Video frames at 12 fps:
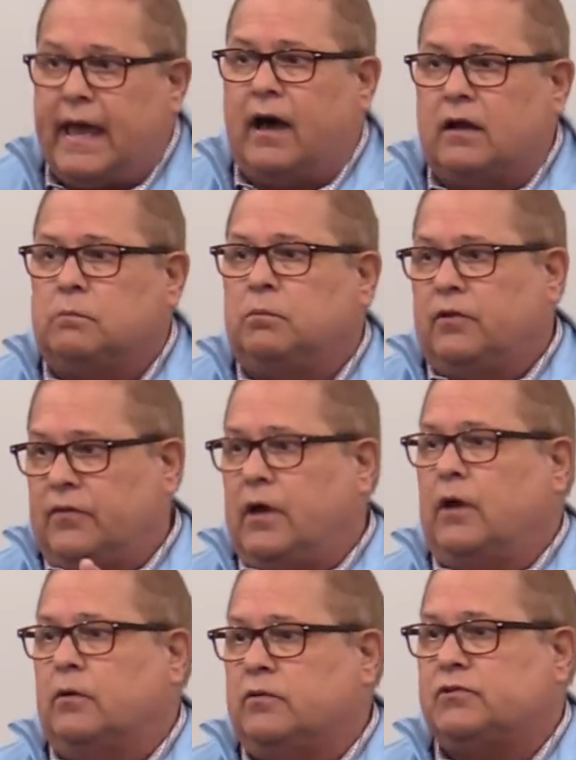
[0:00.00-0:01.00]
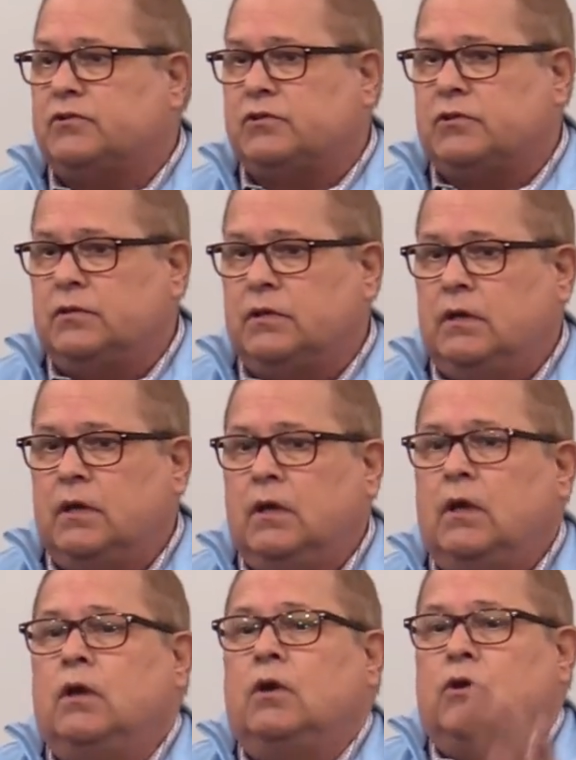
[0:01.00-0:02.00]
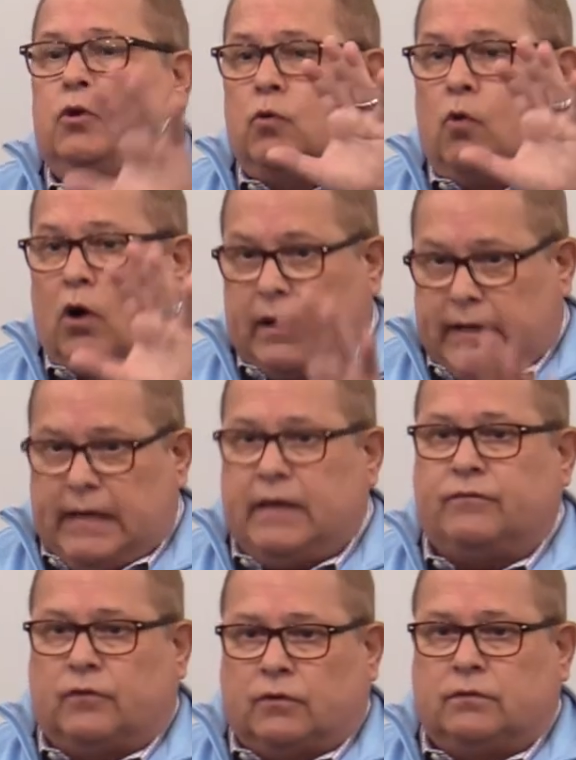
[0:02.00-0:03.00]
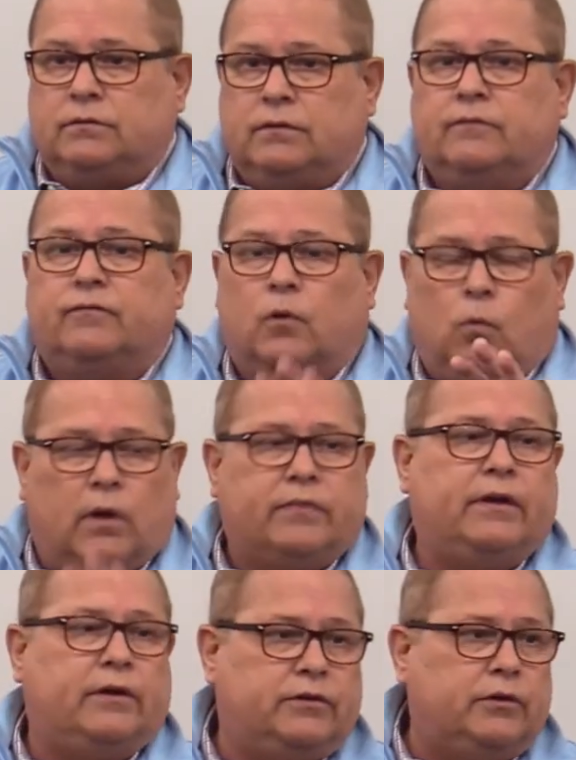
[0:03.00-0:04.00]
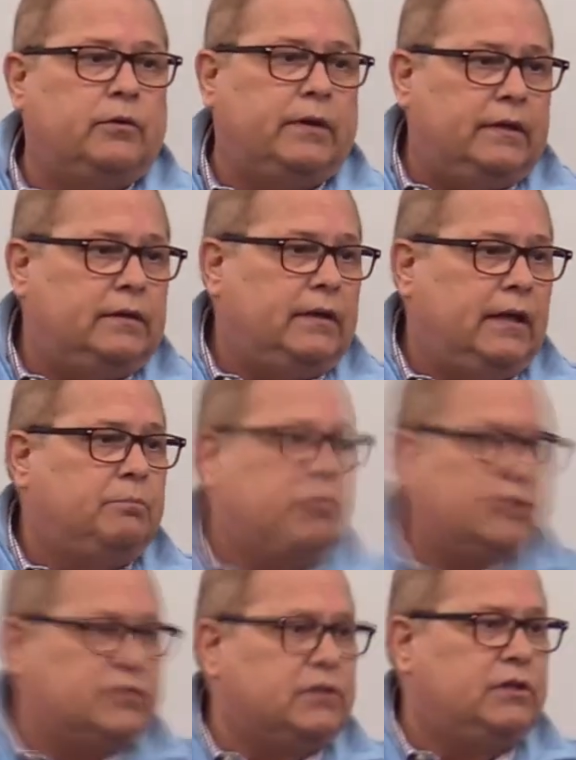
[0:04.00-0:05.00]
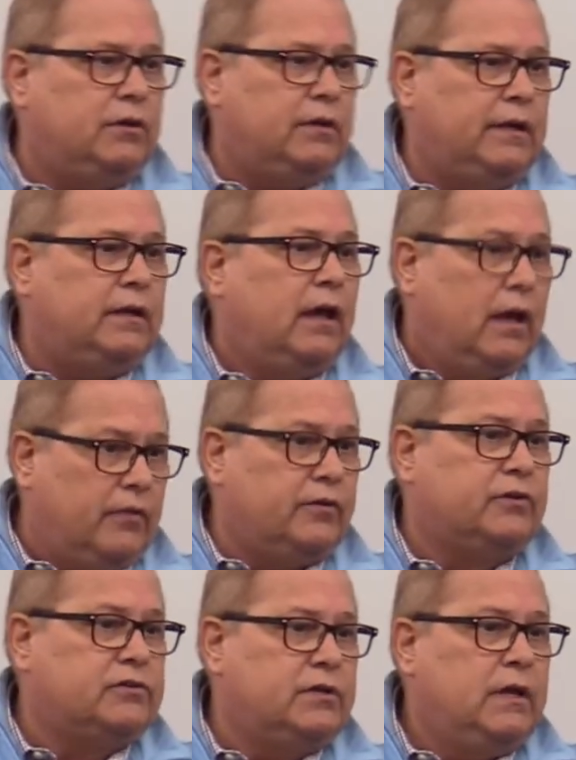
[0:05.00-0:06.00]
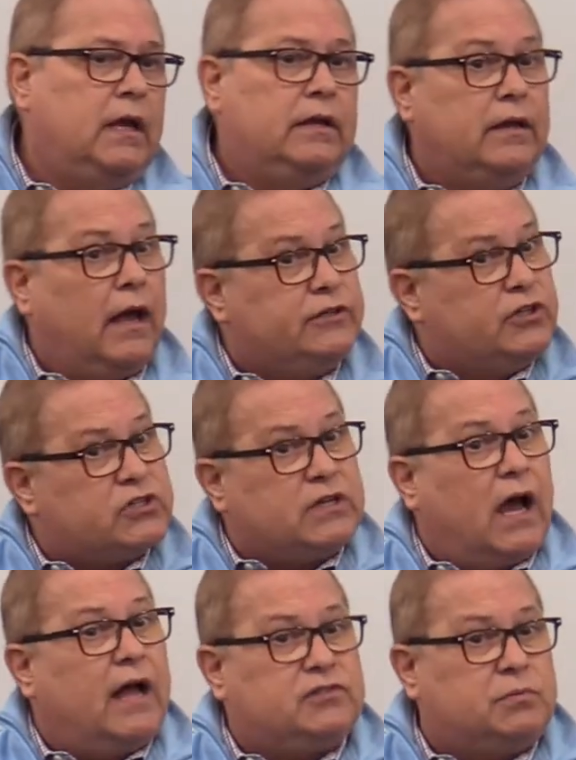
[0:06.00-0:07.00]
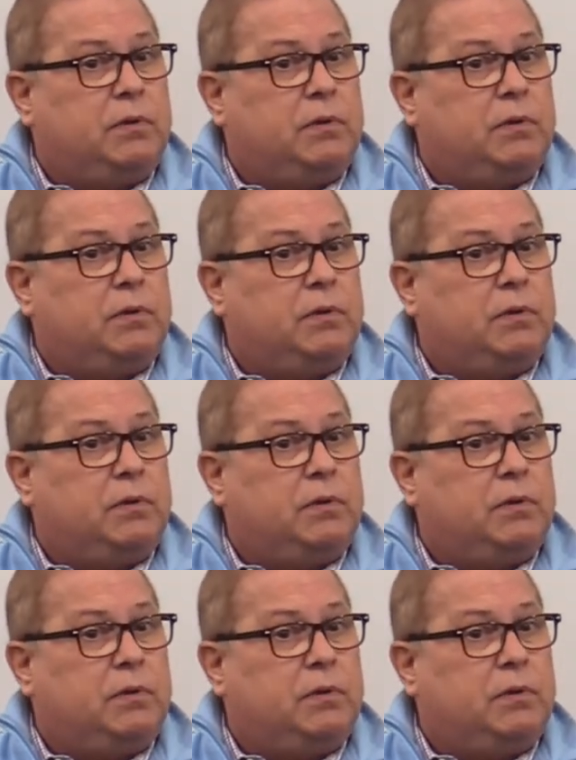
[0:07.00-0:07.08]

accountable those who are evil for what they're doing in persecuting others. Not just God's